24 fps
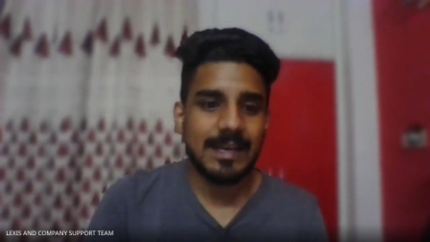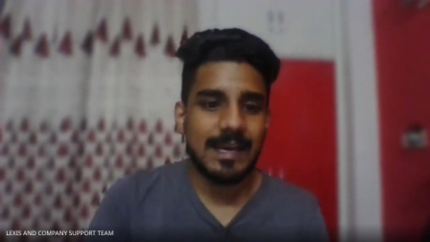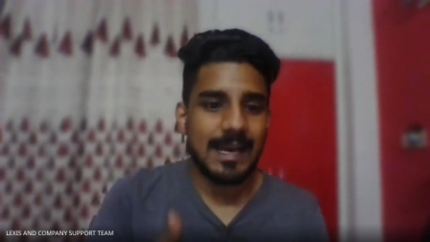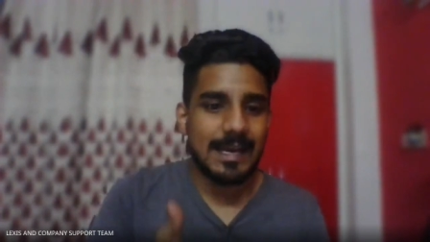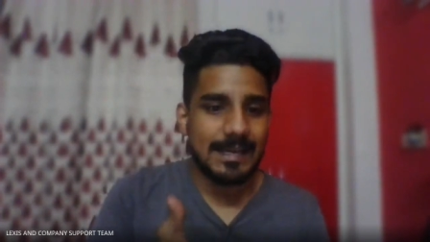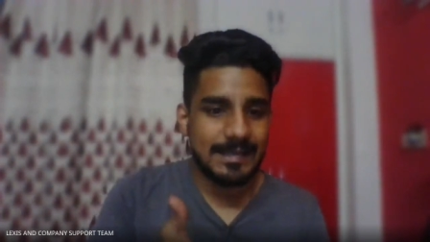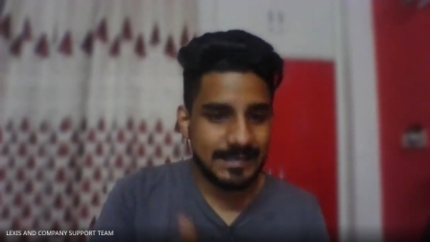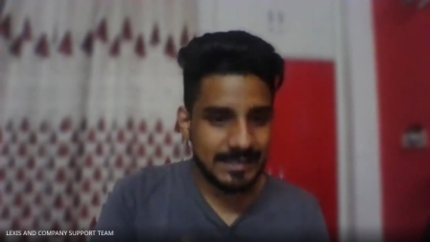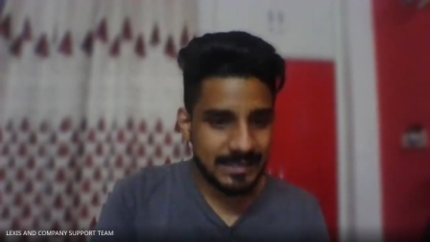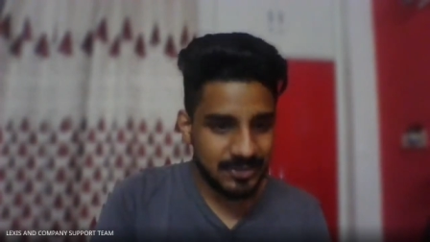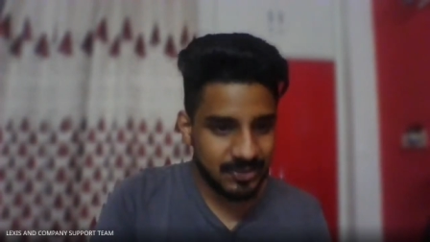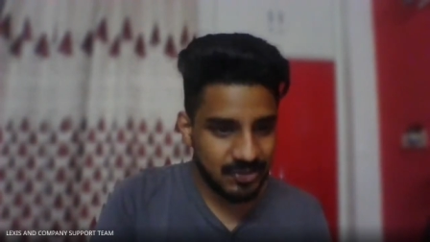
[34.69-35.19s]

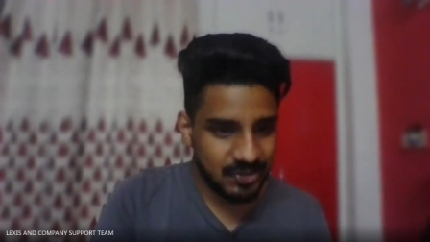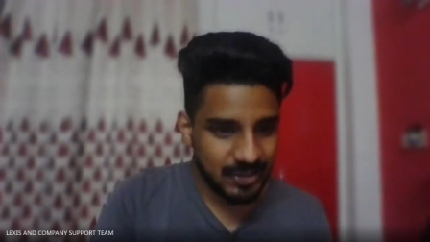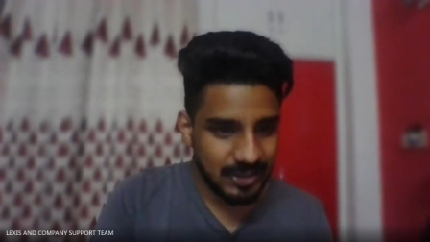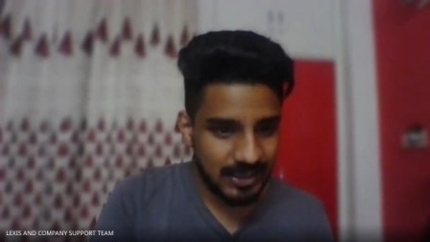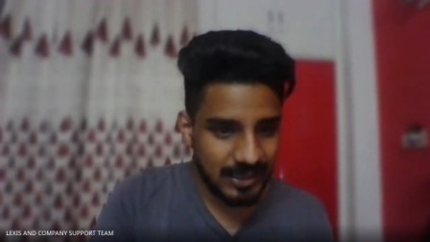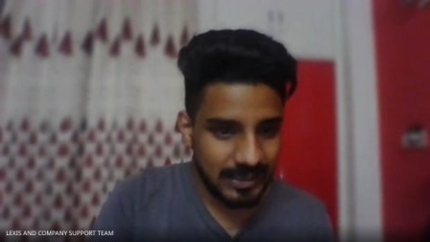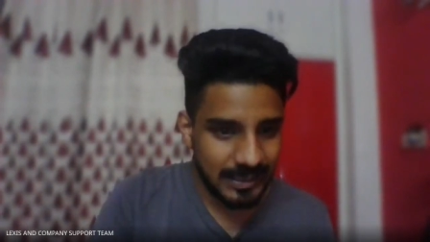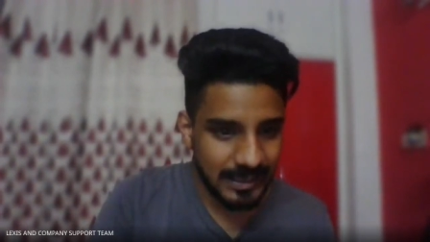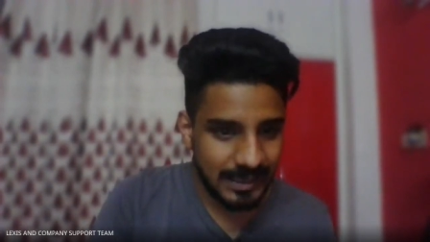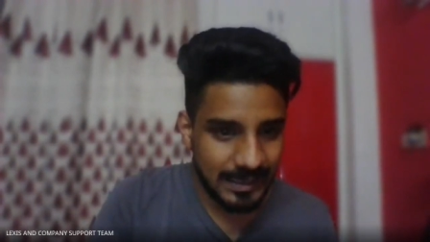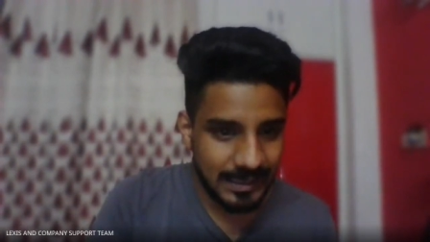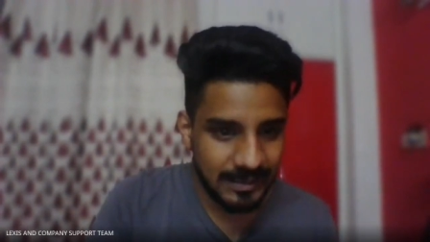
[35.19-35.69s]
Essential
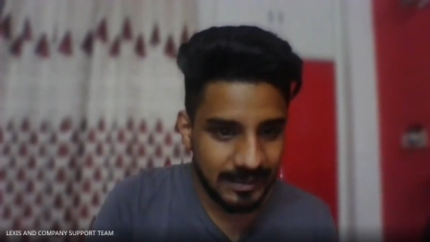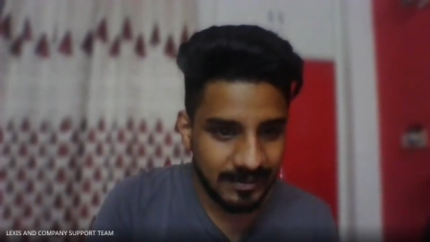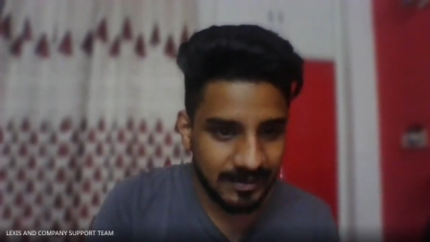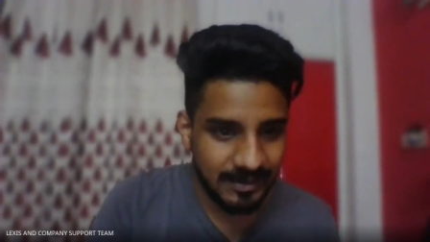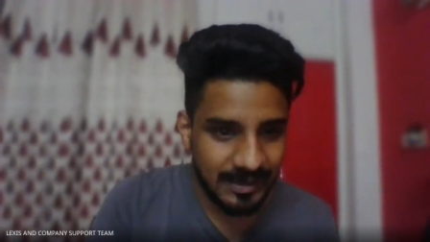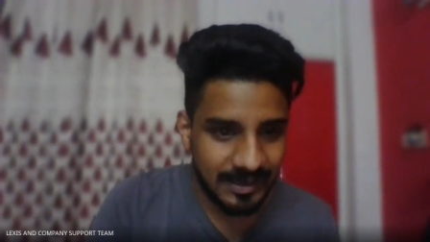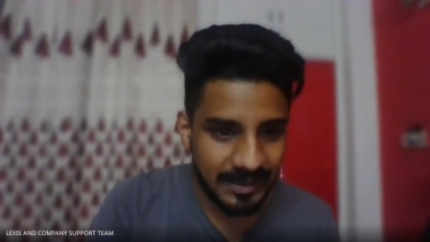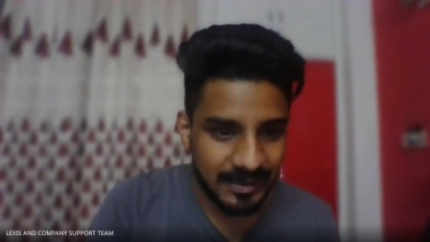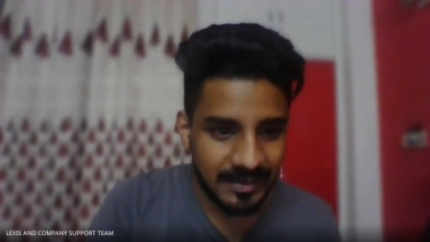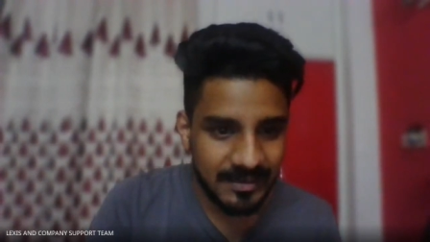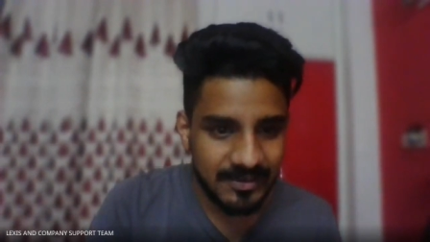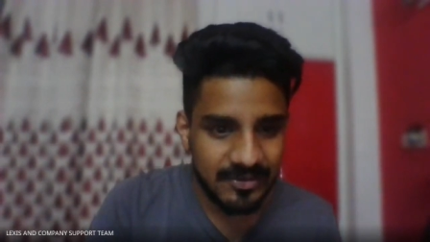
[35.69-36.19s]

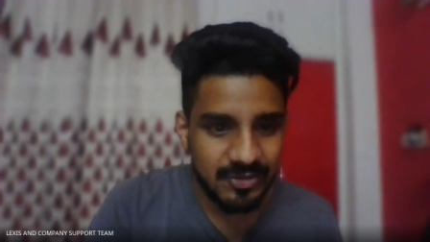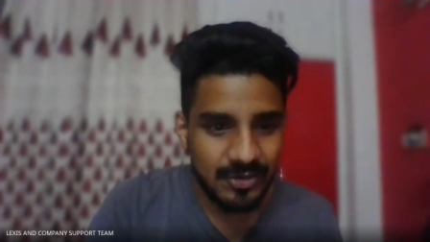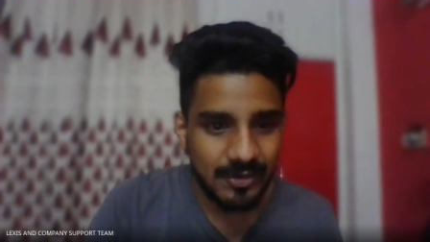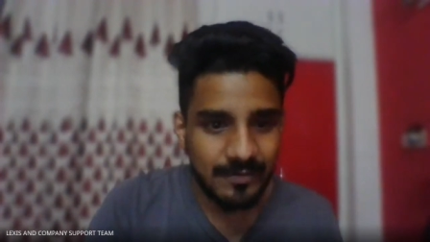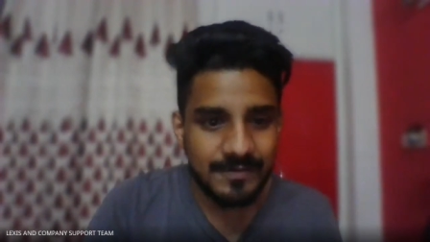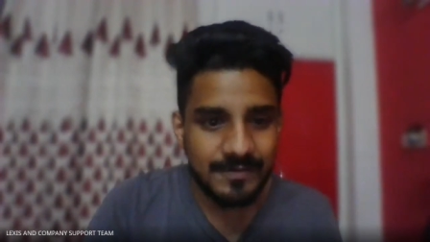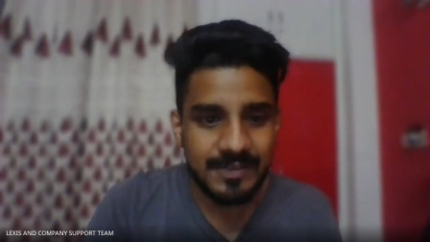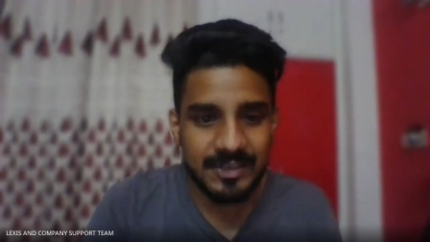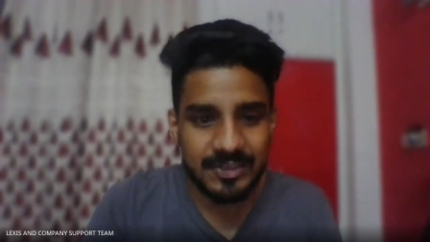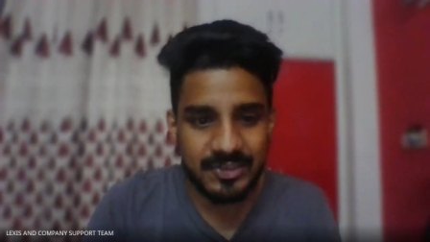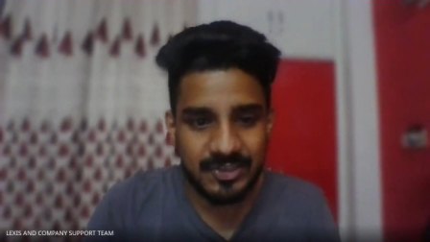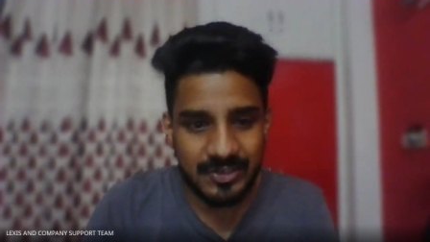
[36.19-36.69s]
ingredients of
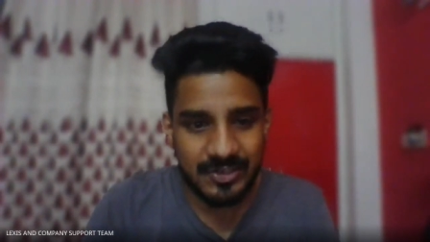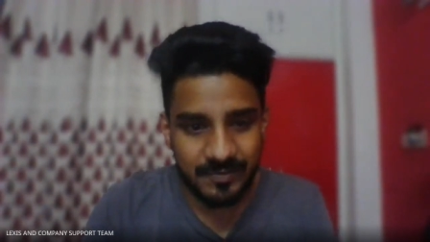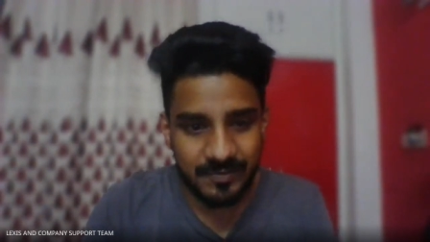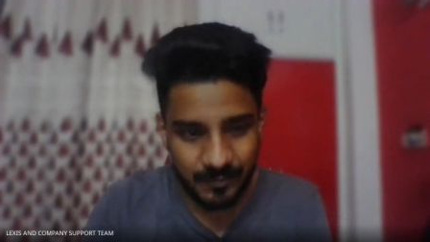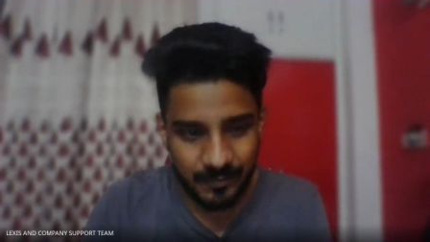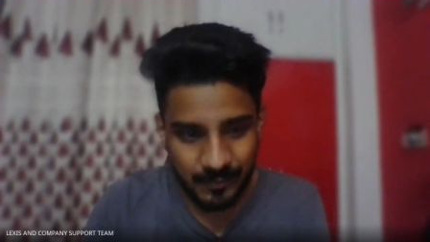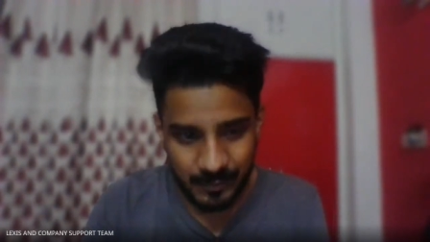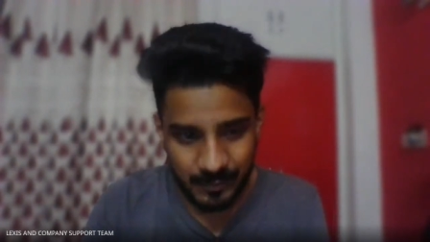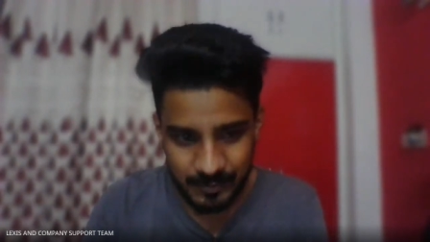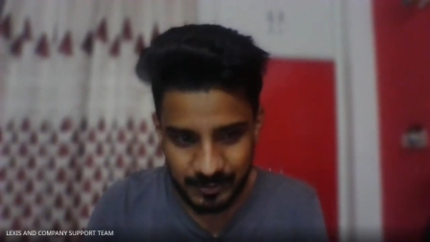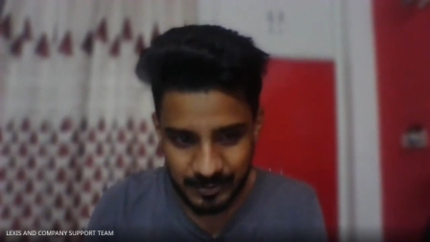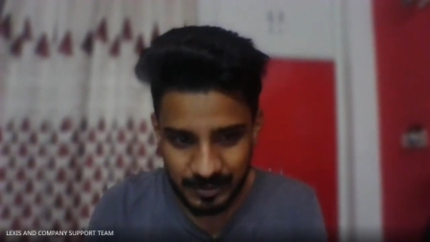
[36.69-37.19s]
section
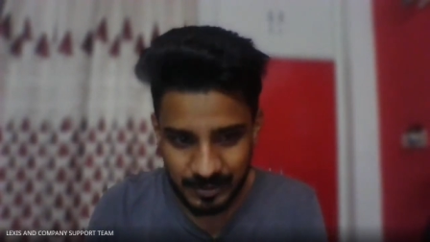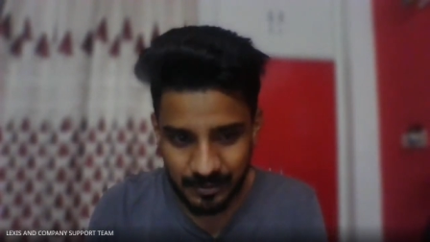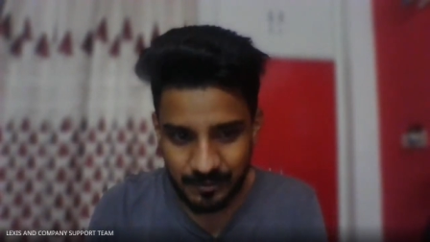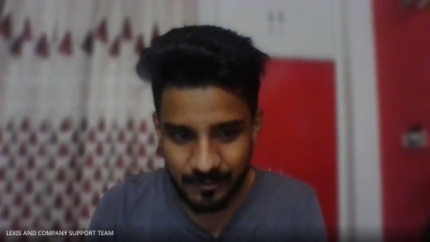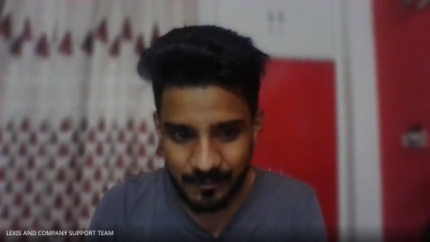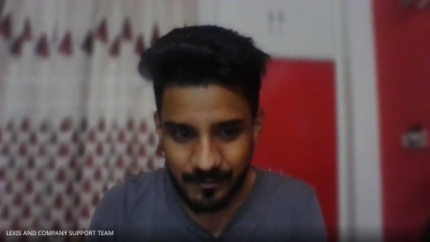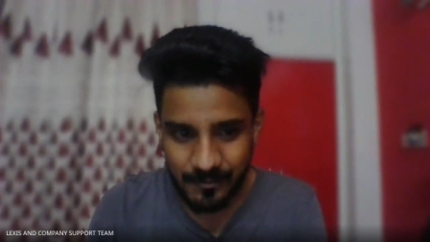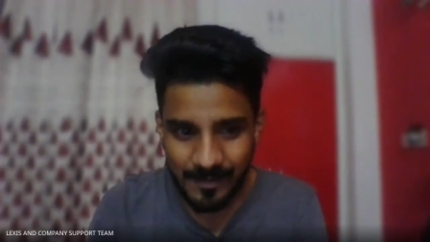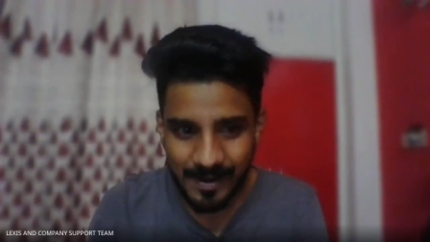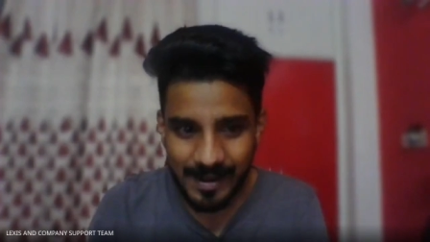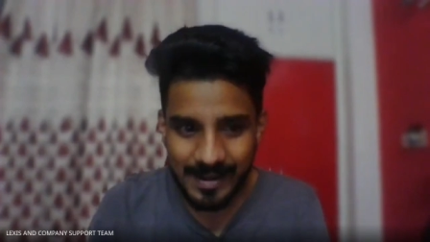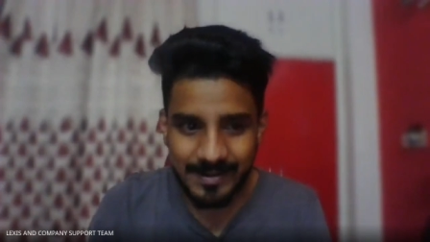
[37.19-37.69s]

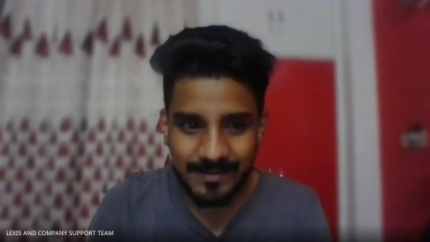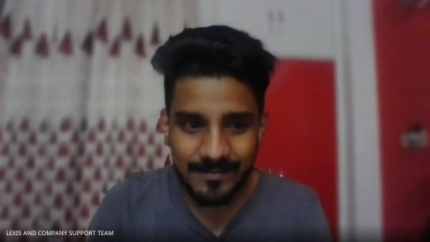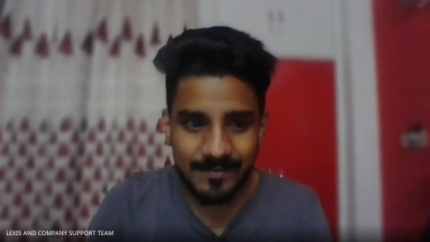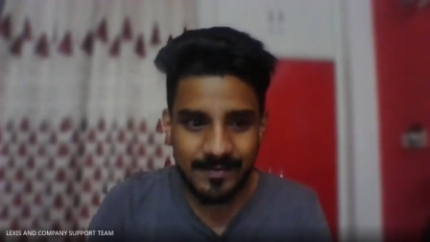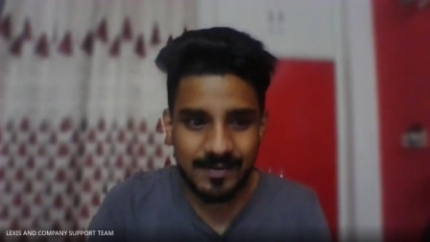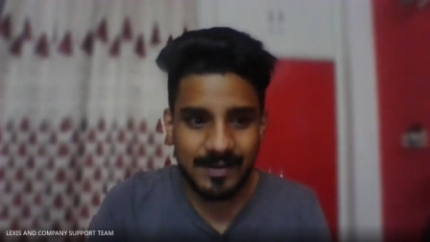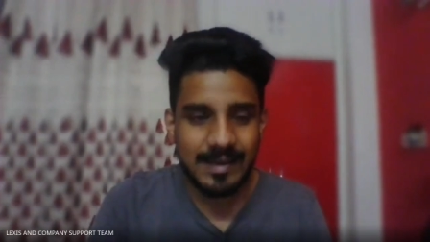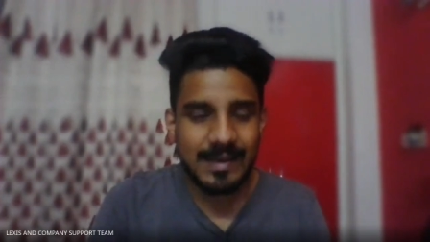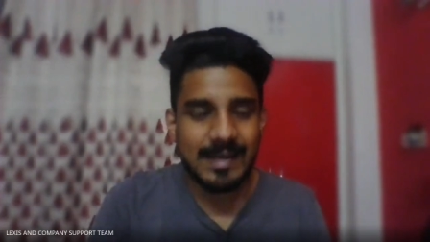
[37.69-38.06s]
405,